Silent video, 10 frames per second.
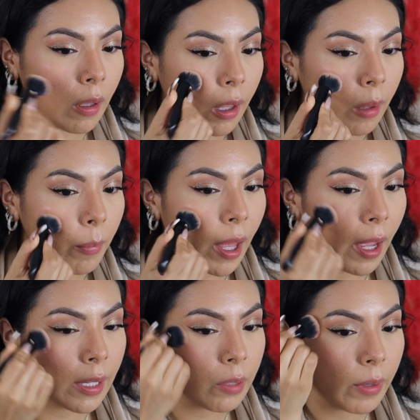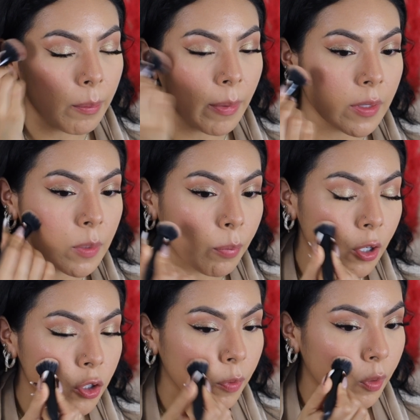Um, highly recommend this
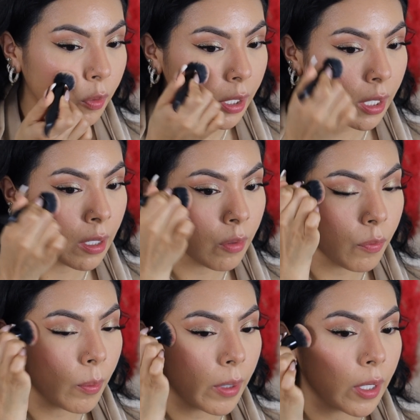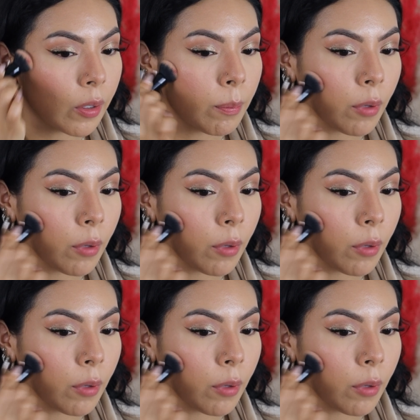brush if you're looking for a good